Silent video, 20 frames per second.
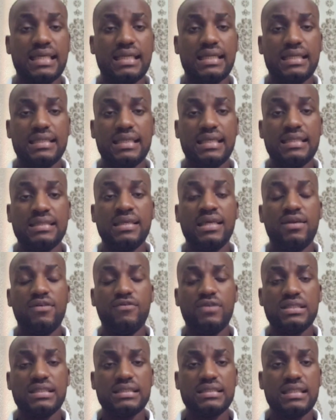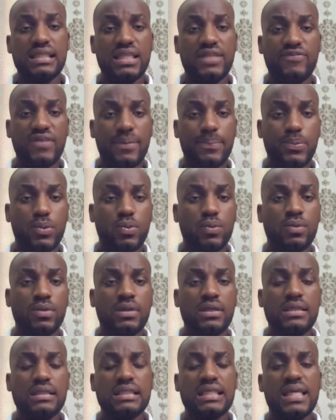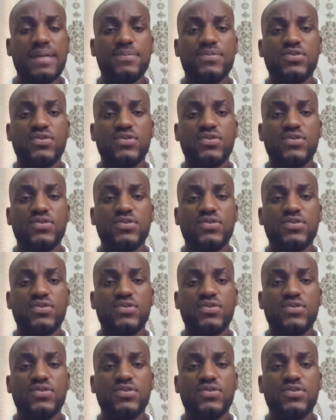United versus Liverpool game.